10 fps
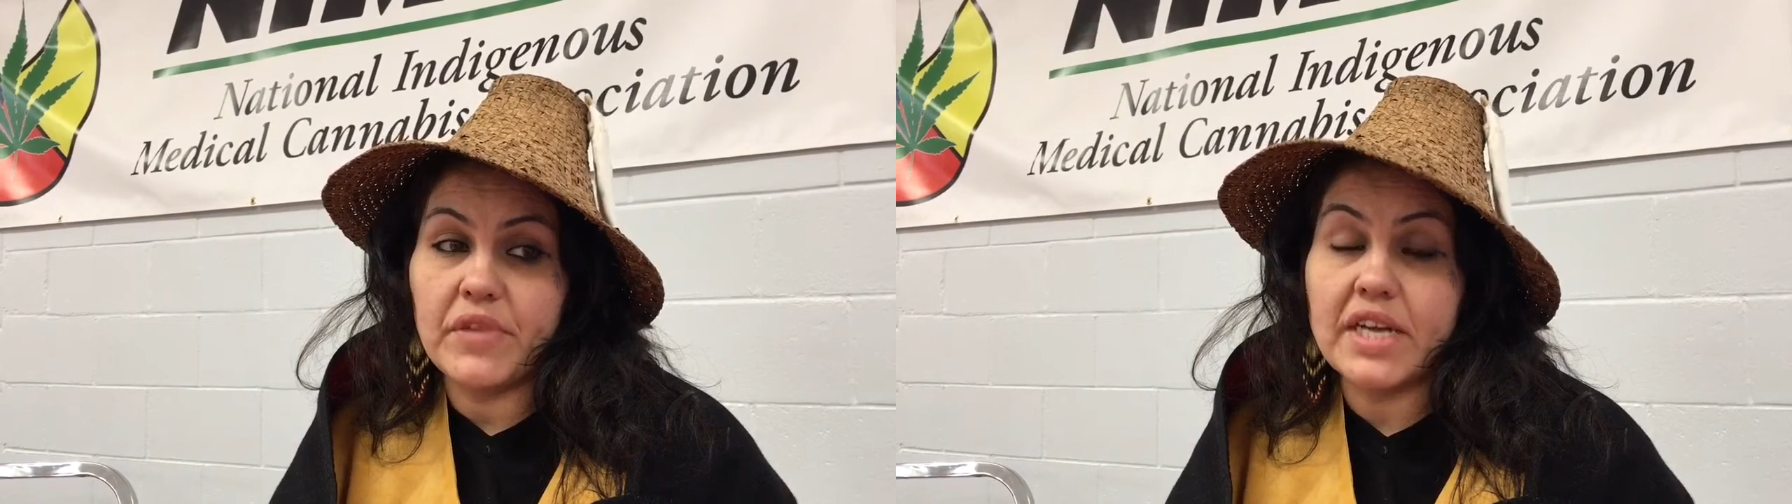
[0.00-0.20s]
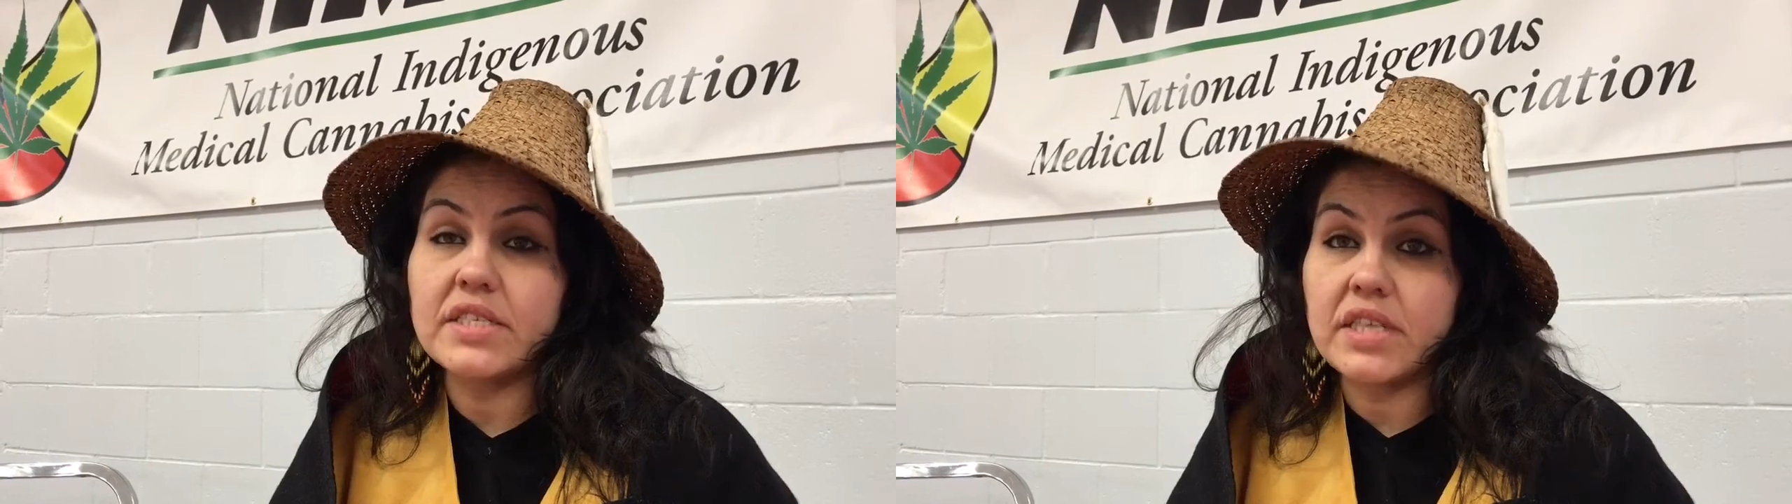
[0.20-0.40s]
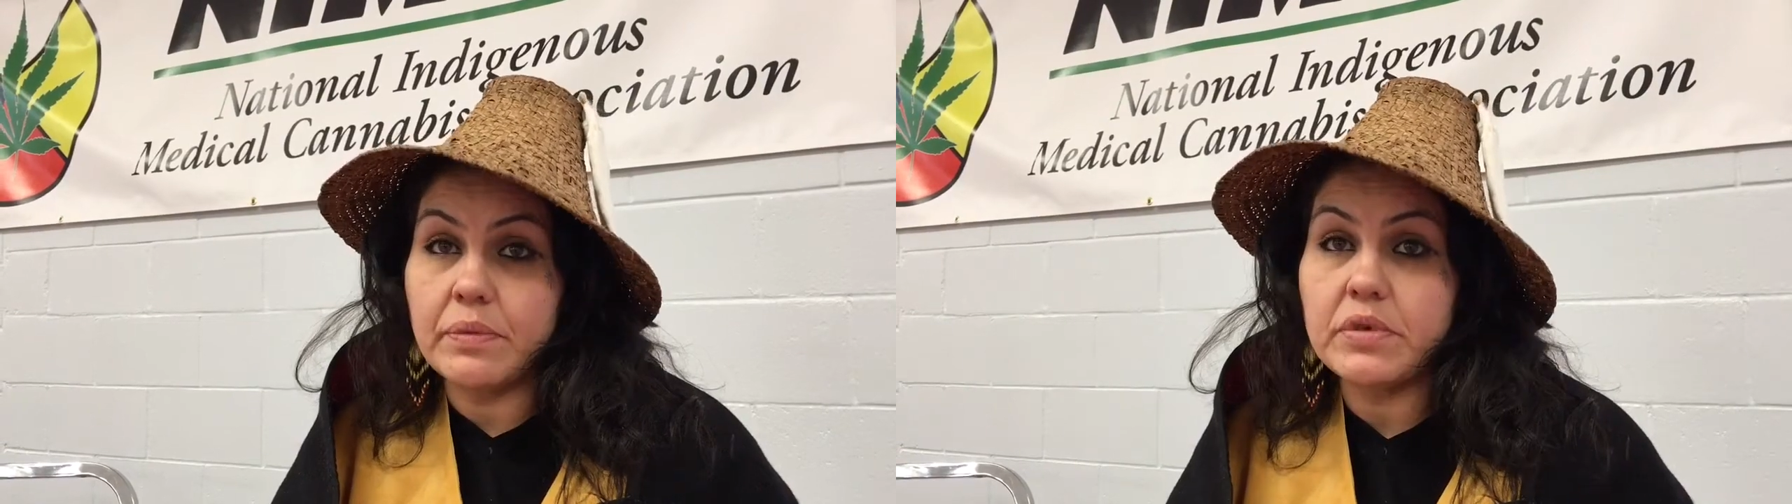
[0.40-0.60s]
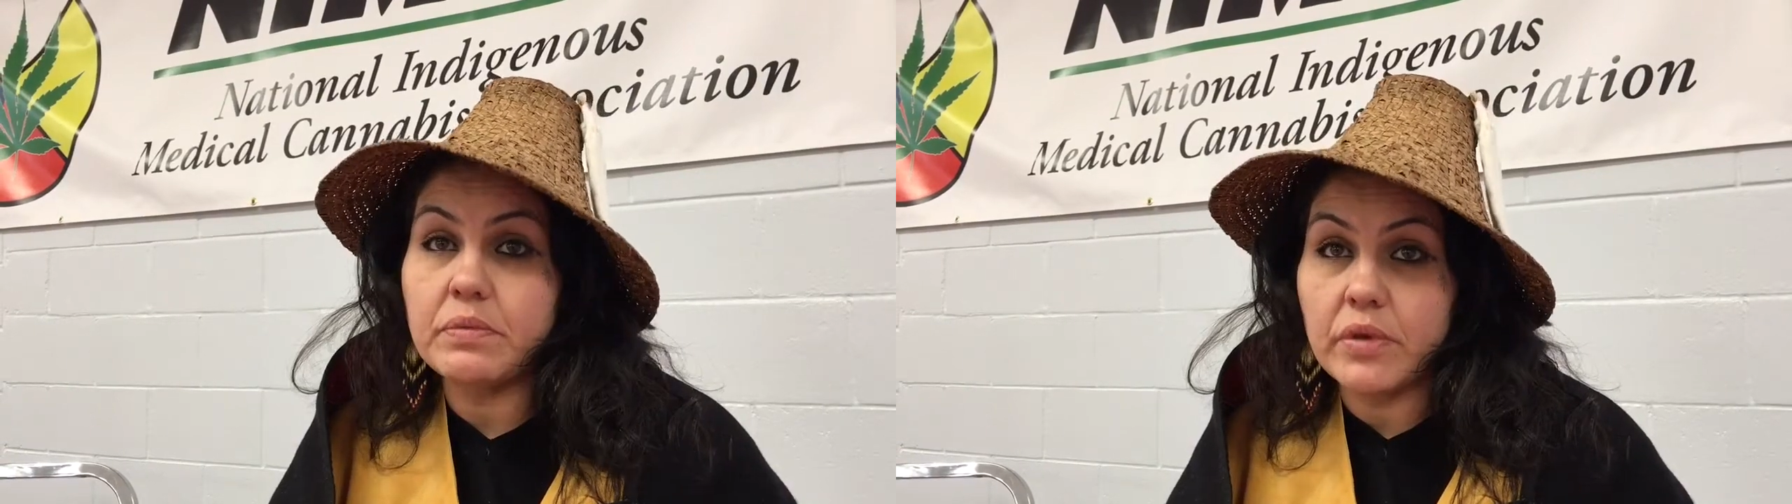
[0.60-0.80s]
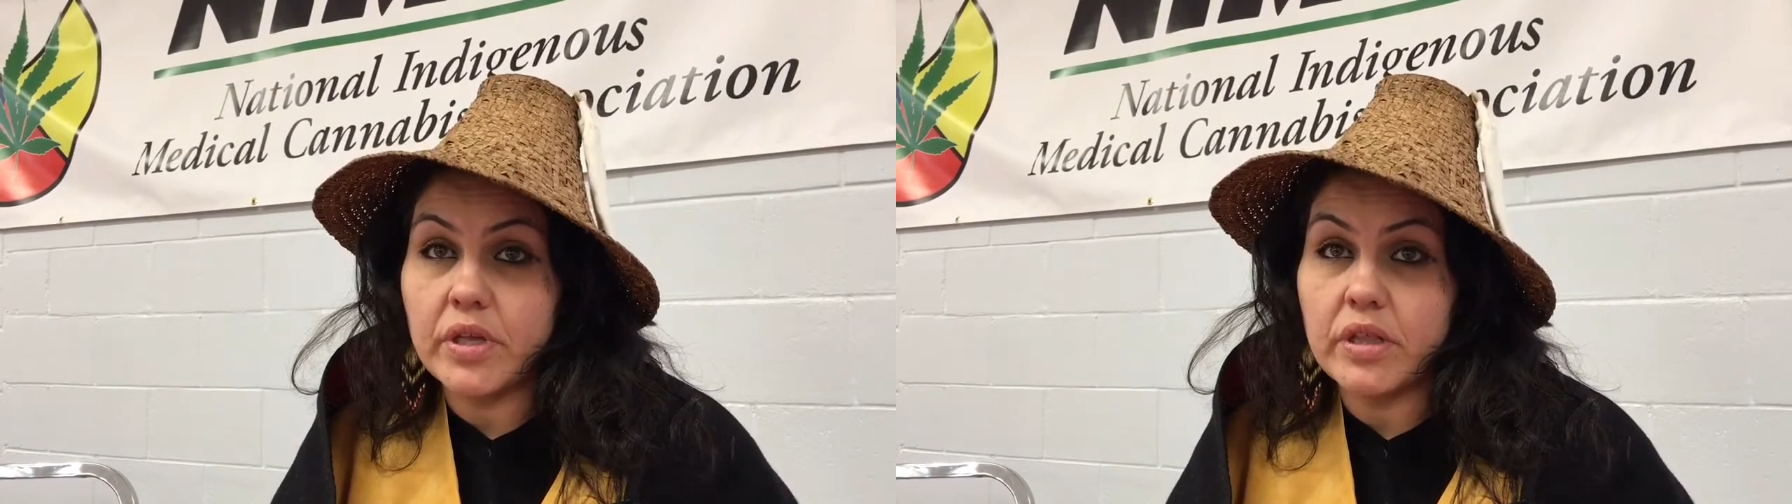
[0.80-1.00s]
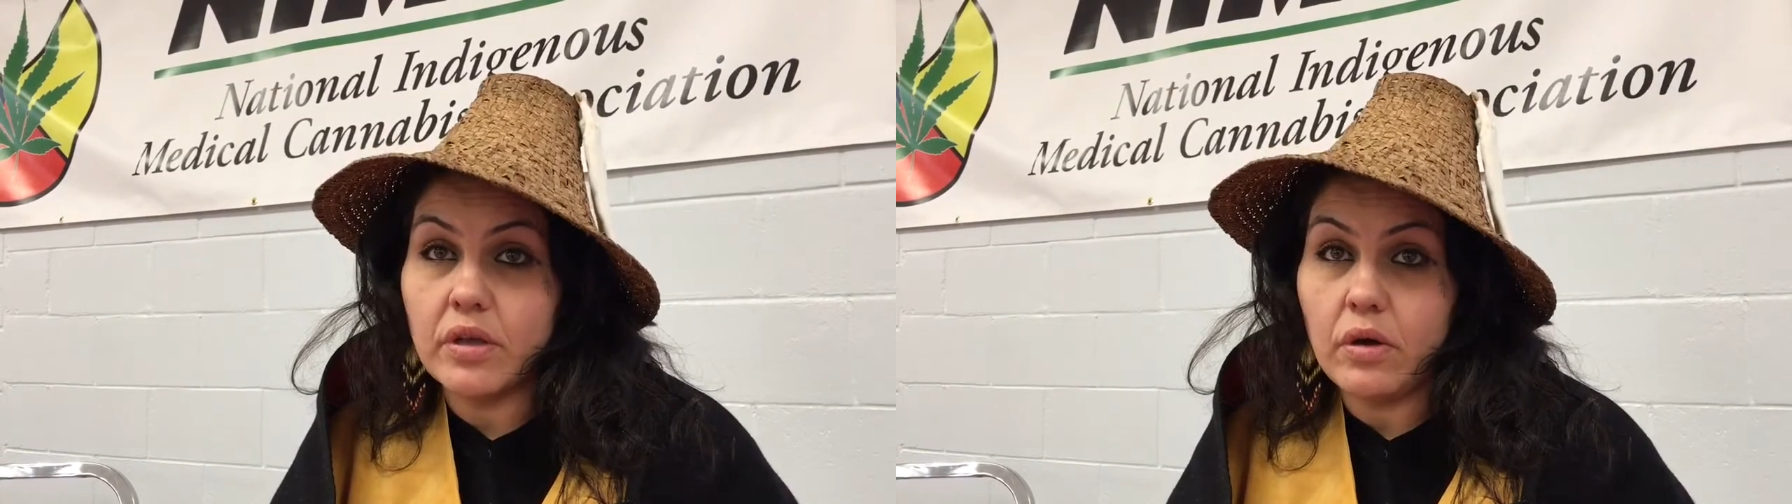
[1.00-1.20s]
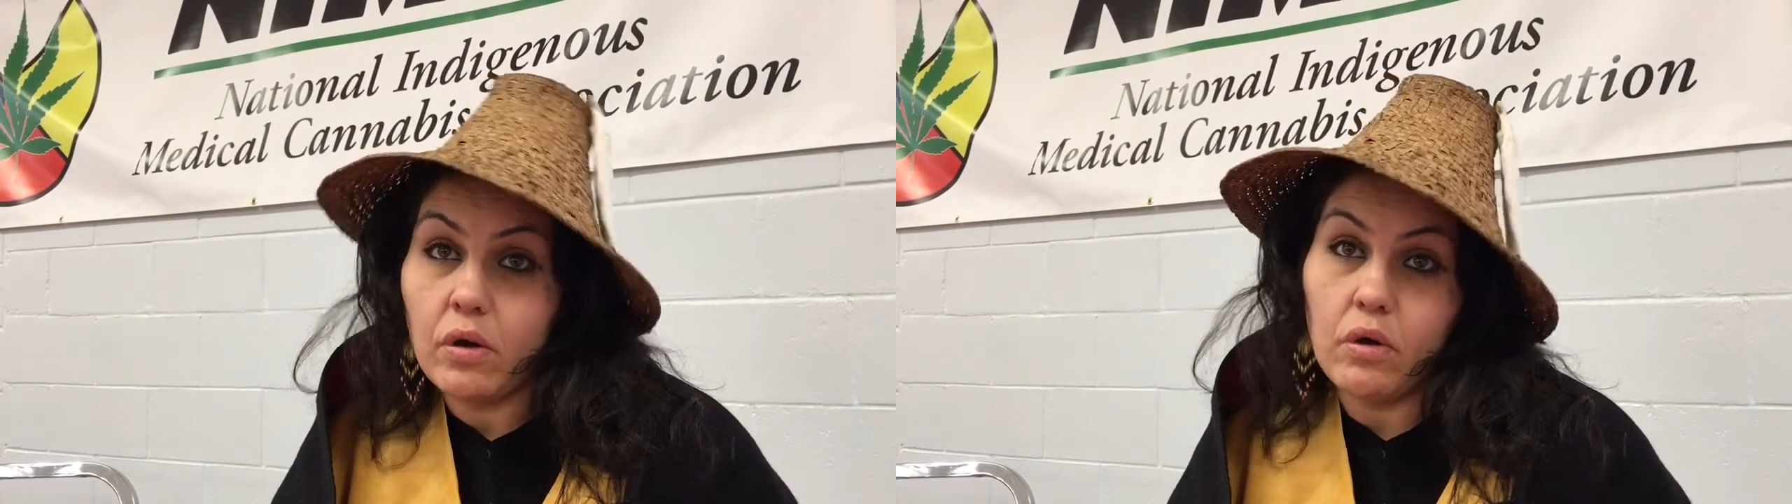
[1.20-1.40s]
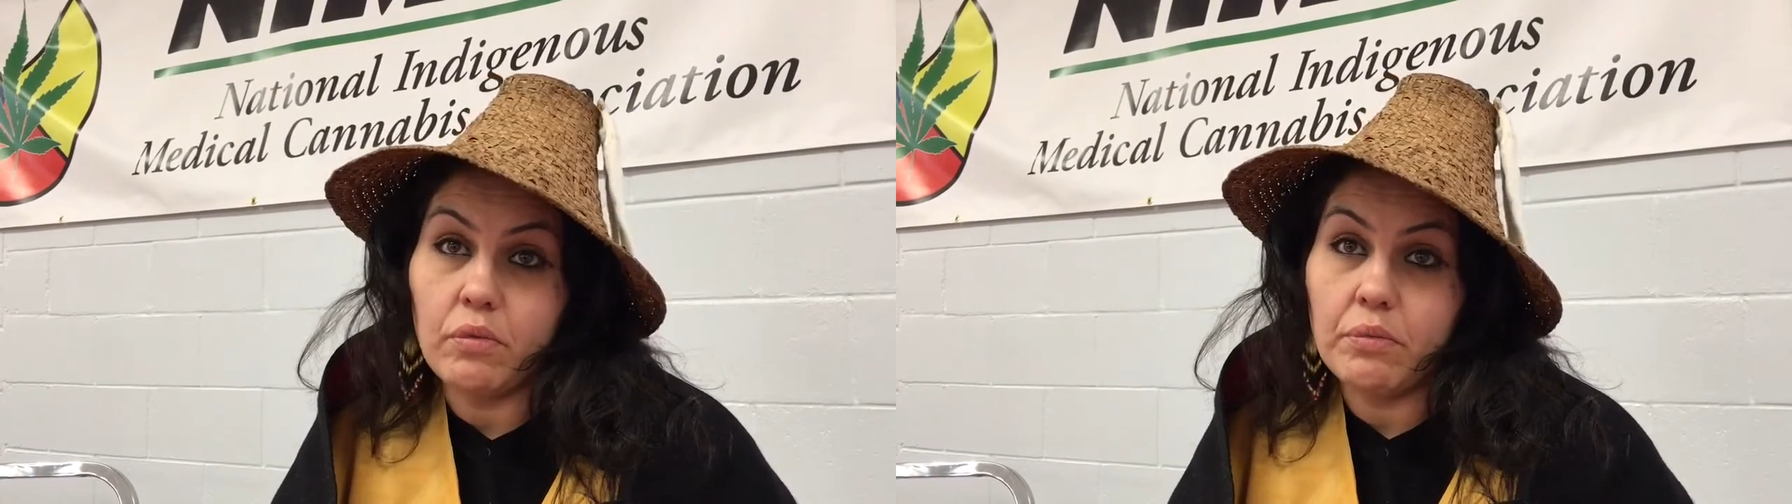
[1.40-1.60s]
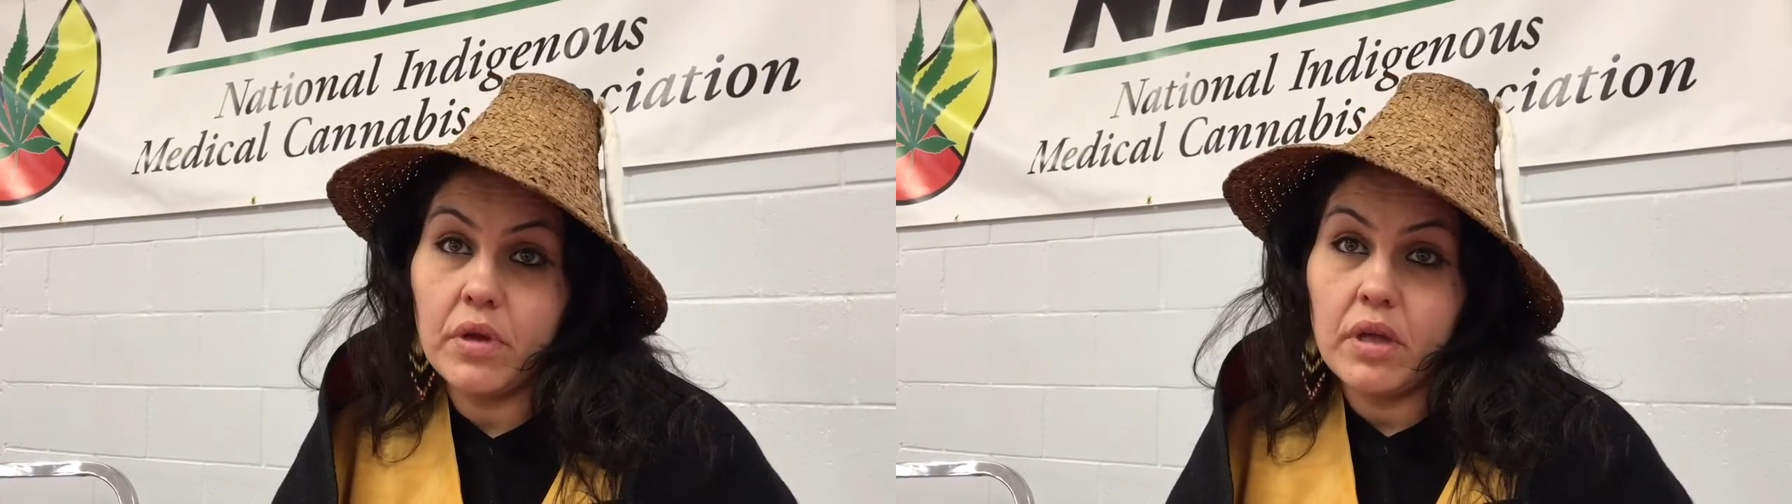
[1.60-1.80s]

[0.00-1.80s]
acceptable in the home.